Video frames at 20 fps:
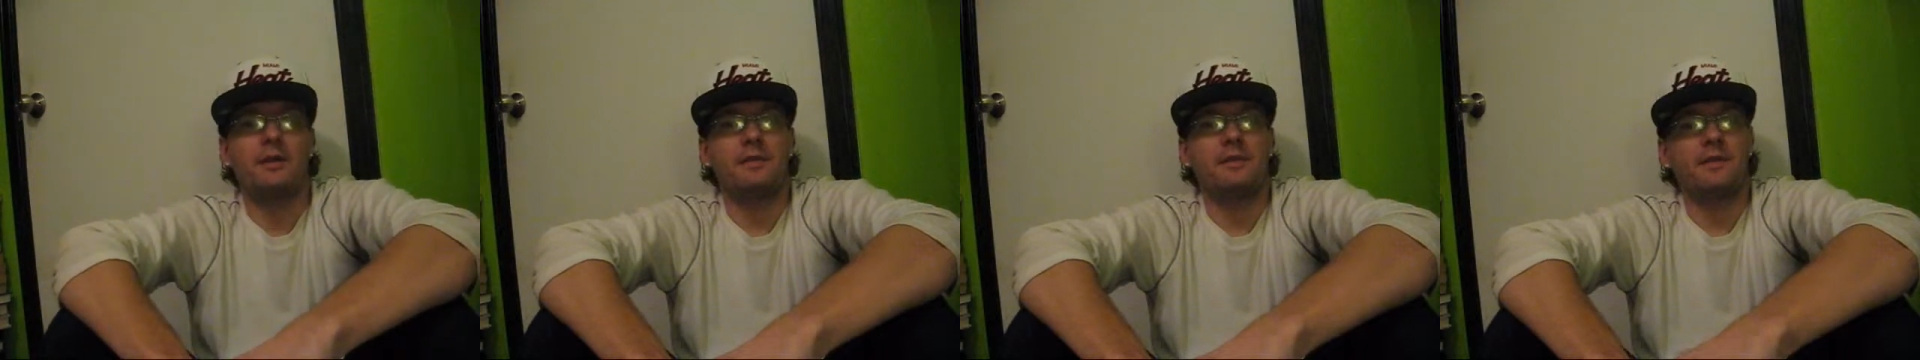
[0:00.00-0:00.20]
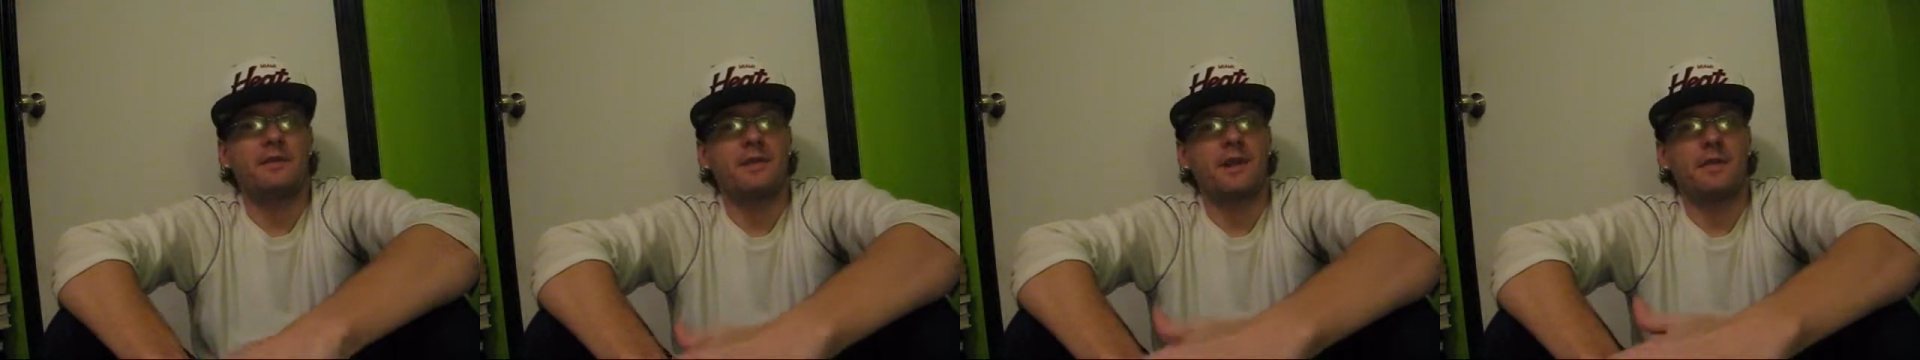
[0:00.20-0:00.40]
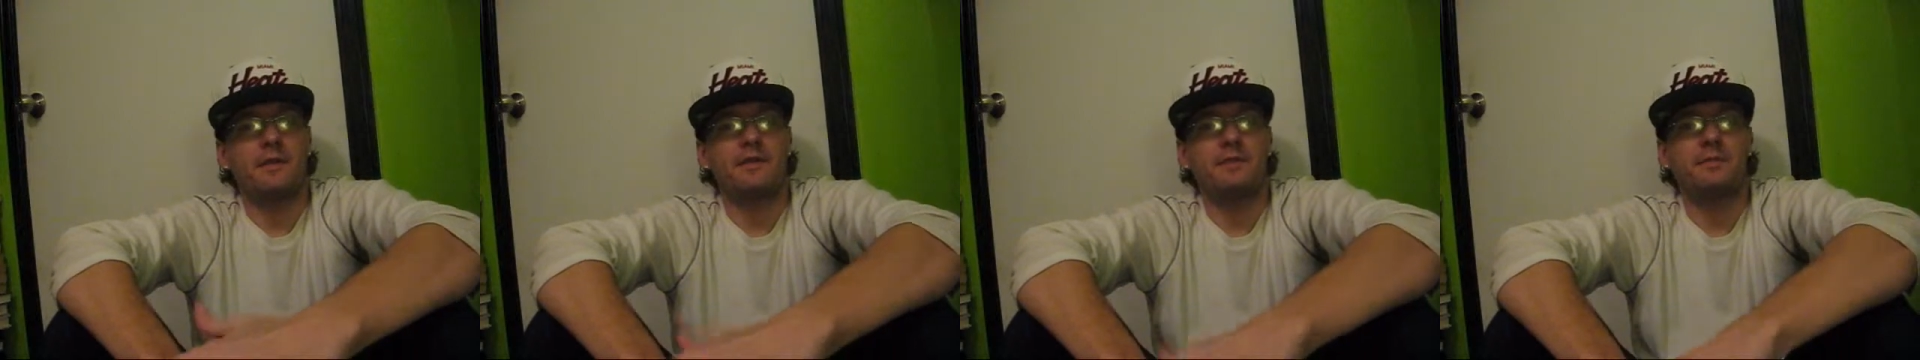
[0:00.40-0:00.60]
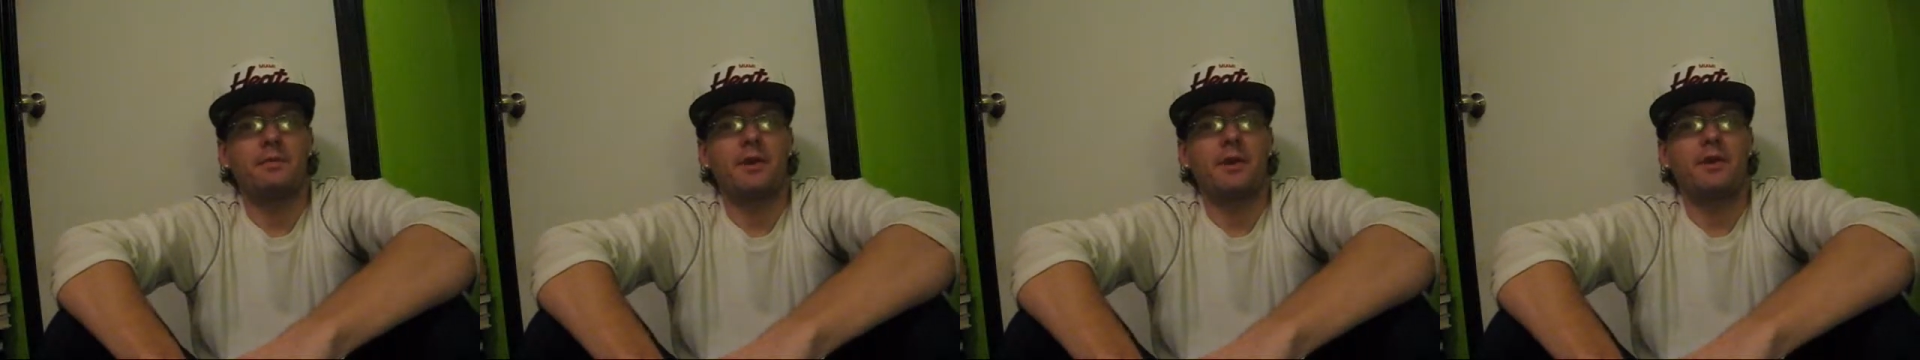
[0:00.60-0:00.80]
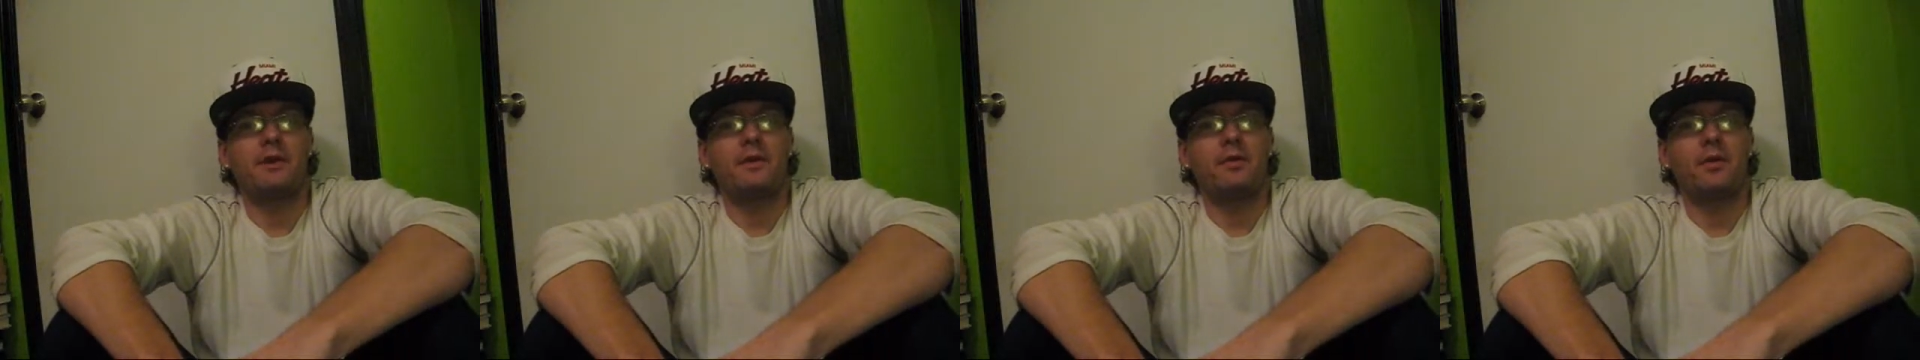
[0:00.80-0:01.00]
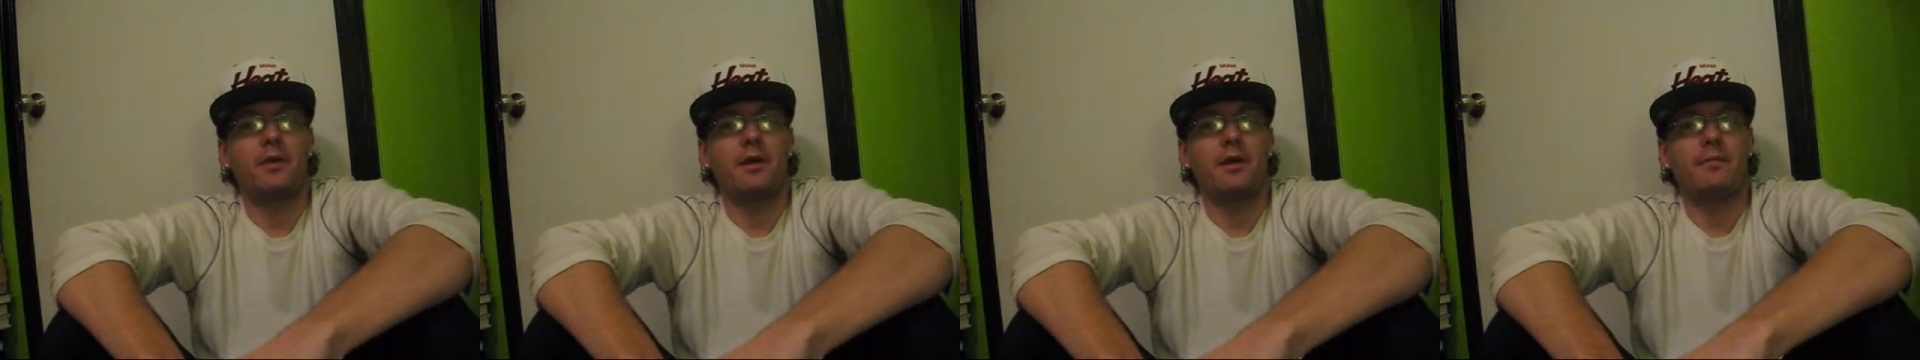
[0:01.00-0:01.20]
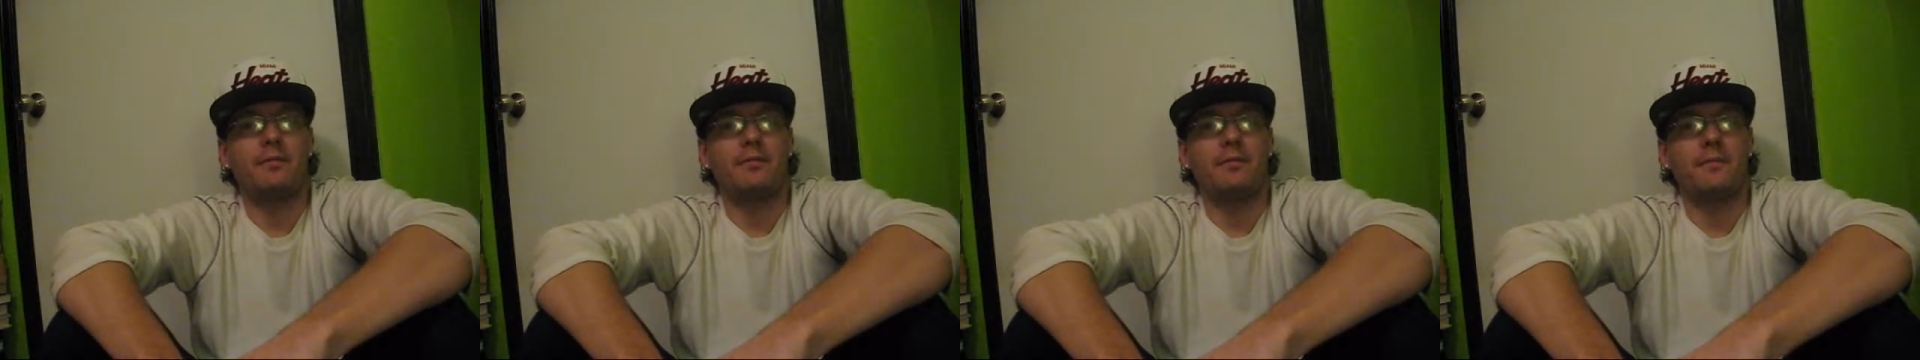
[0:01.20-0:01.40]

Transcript: self-explanatory.